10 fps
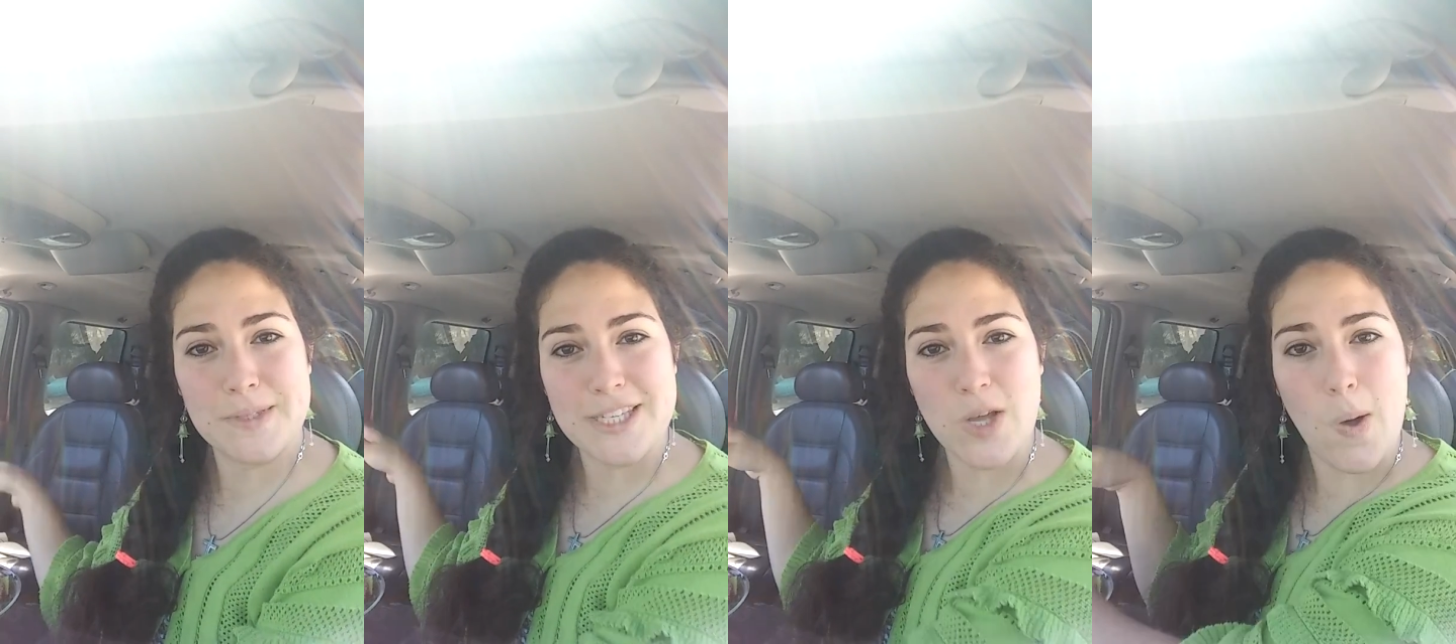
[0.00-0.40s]

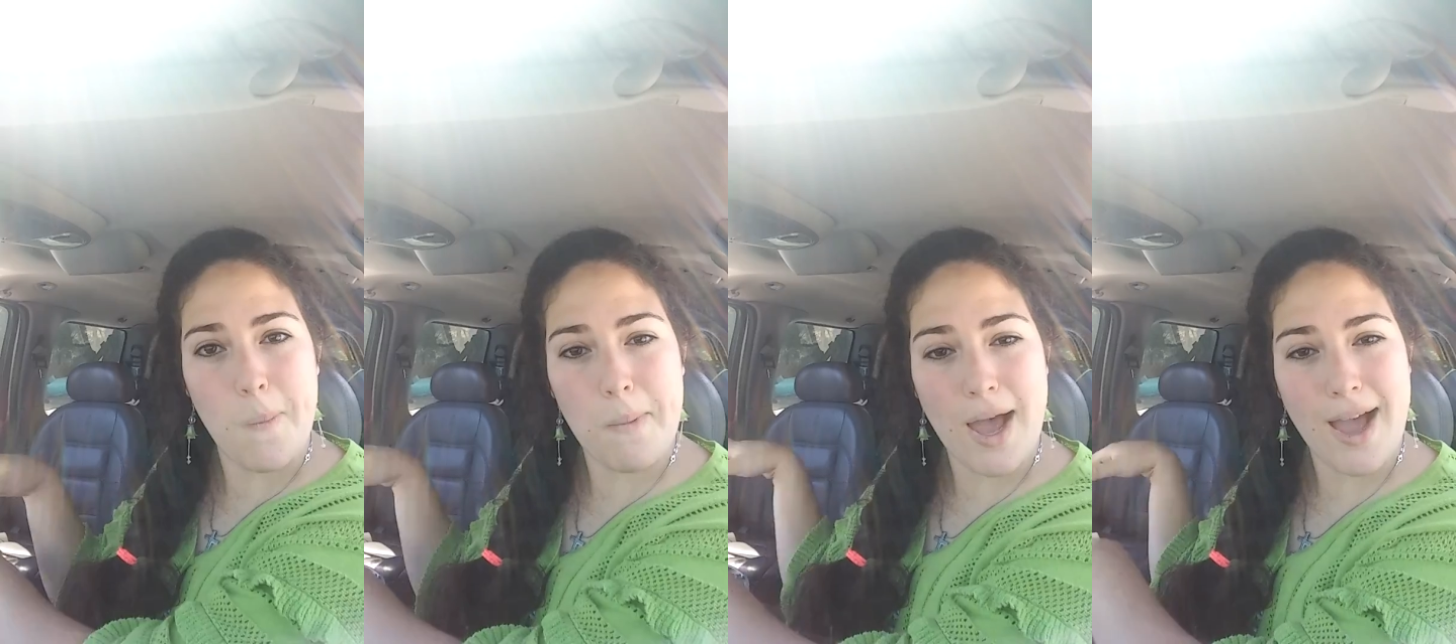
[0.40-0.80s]
it's all
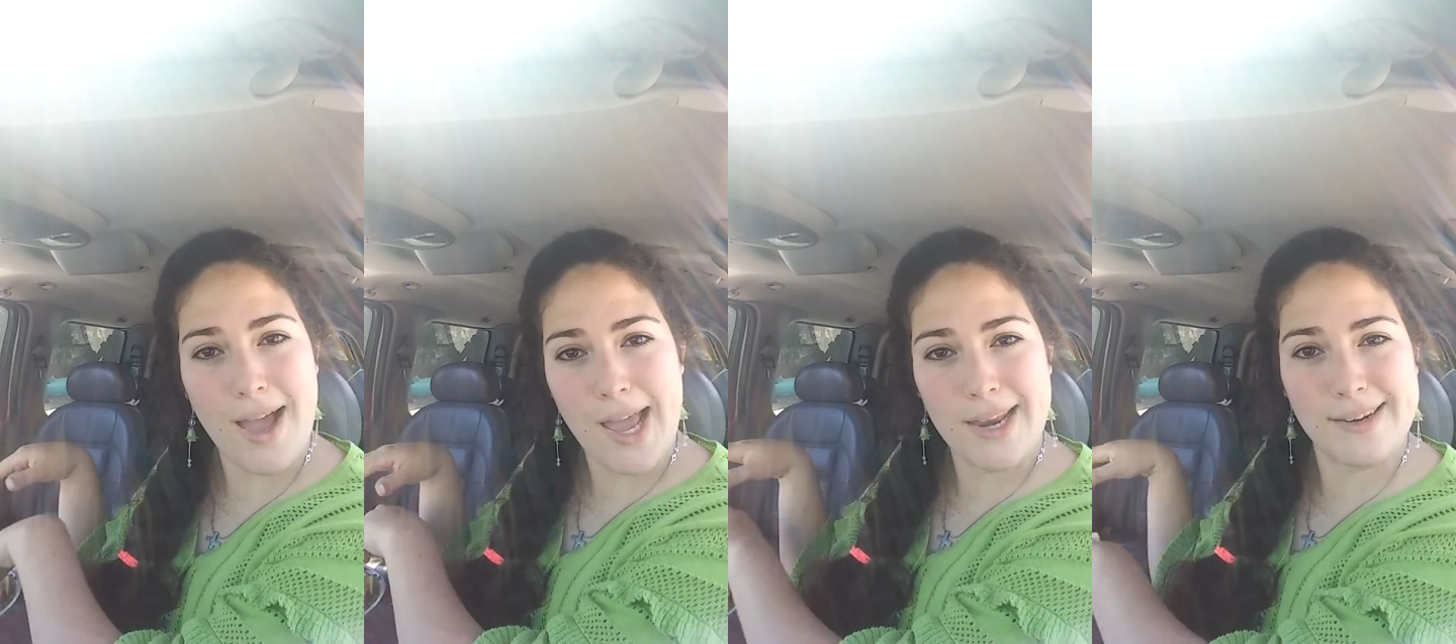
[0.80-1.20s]

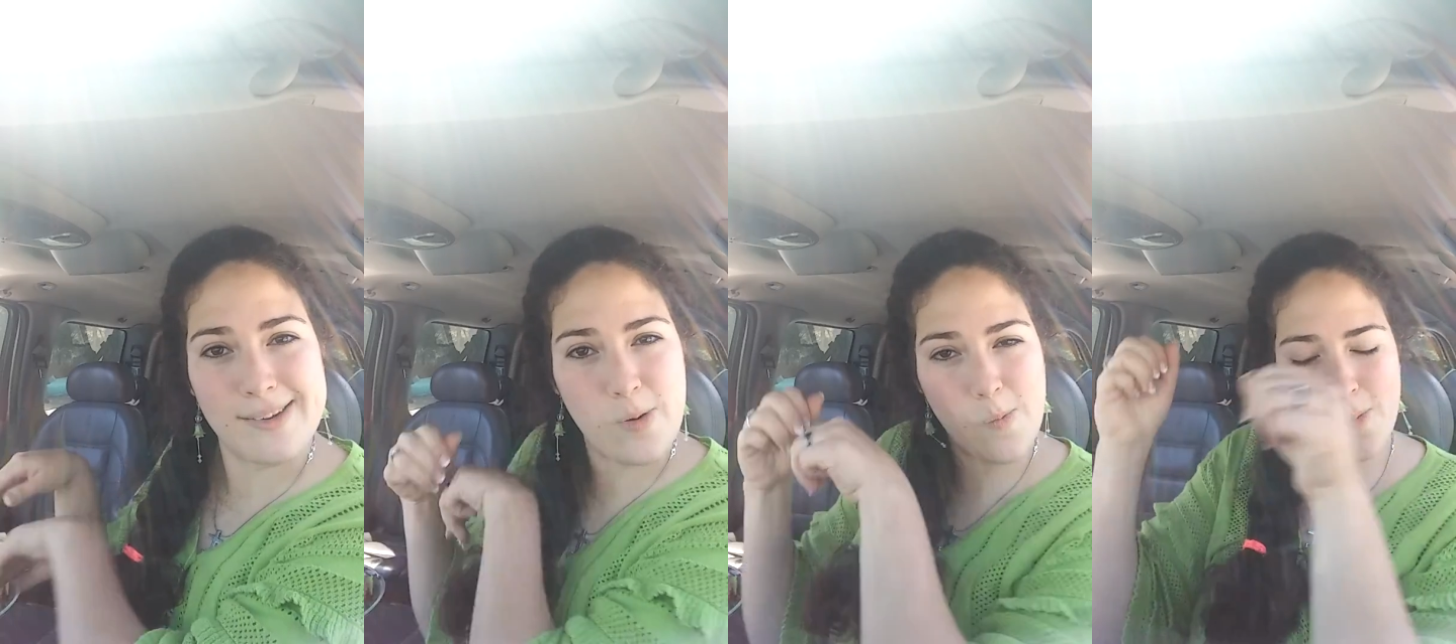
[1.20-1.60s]
mine.
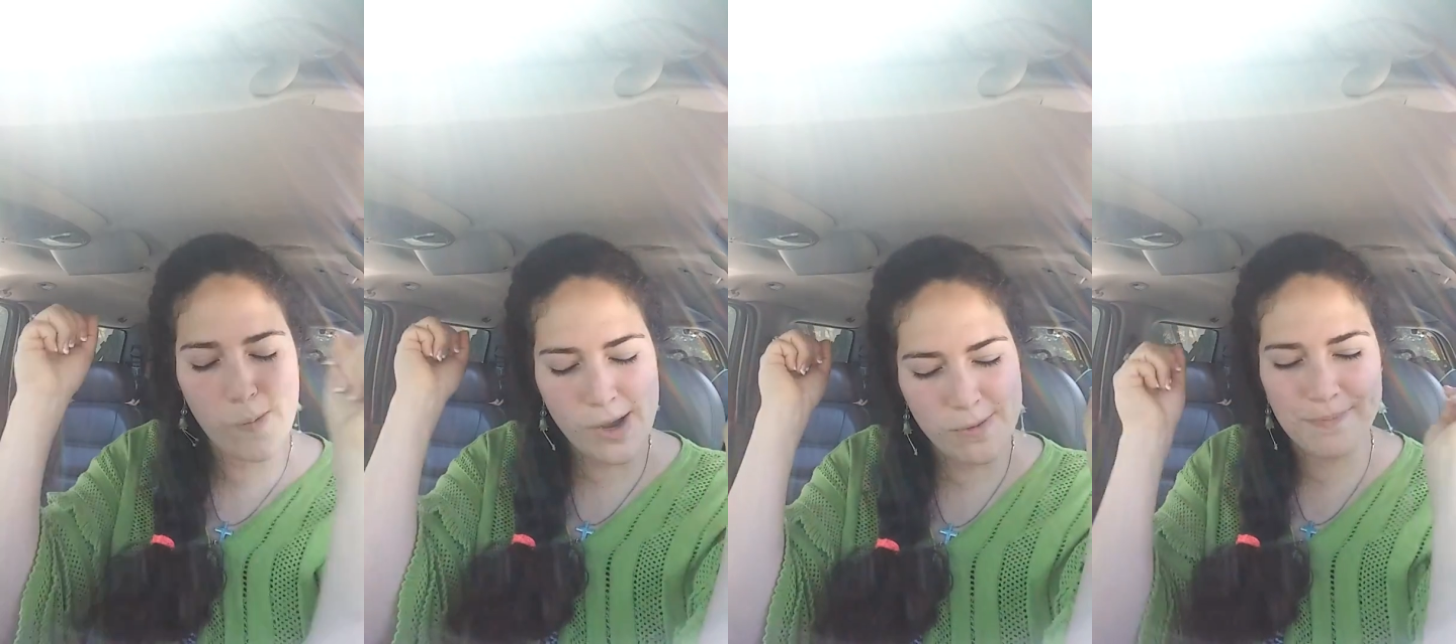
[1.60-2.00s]

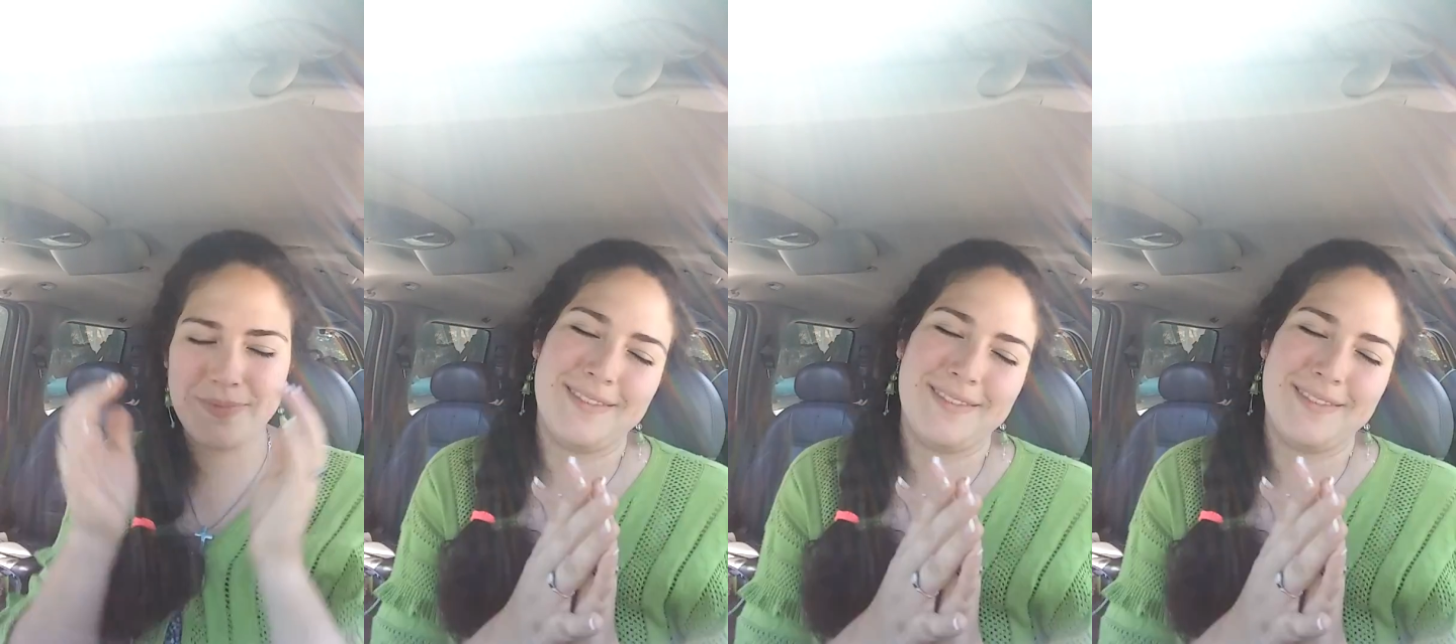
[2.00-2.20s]
Woo!